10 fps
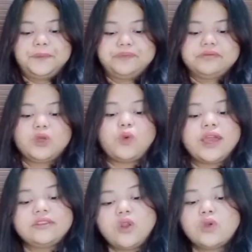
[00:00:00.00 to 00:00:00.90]
The
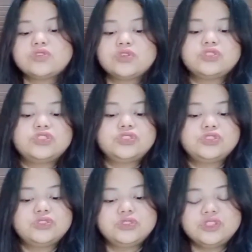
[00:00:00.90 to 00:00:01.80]
writer also
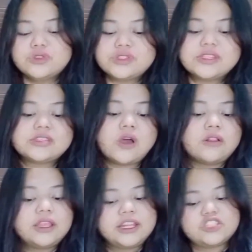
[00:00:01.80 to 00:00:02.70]
used the
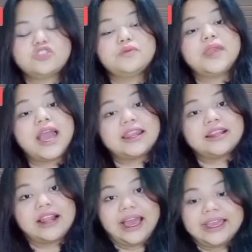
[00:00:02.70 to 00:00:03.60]
song lyrics to be
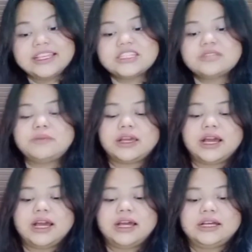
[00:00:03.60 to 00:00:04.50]
analyzed
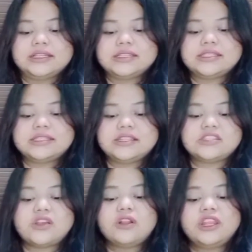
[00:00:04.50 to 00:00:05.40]
because in
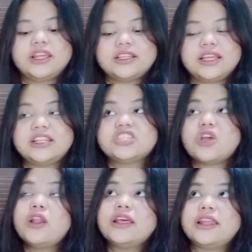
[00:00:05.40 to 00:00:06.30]

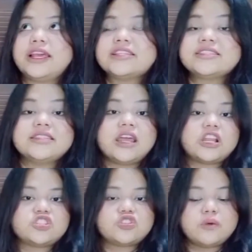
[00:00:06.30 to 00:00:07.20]
song lyrics there are
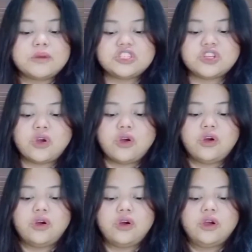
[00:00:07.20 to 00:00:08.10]
so much
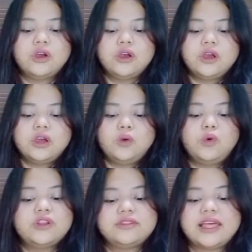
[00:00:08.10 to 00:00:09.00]

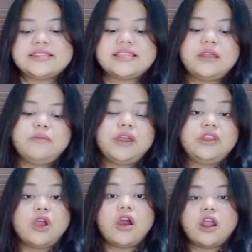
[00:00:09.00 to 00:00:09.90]
word that sent by
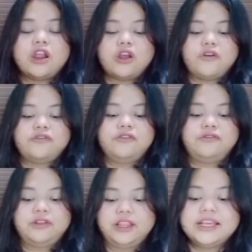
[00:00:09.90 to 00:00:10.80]
the heart of the
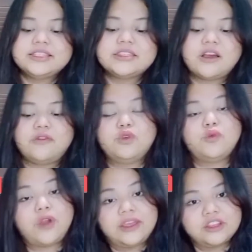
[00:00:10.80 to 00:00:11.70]
feelings of the
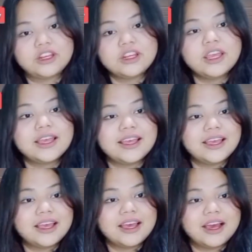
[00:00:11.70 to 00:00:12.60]
writer
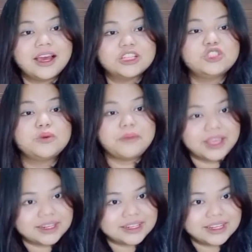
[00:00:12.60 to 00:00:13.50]
to make
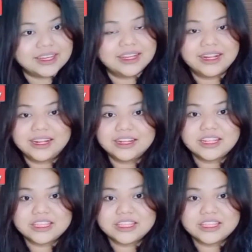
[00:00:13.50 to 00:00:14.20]
the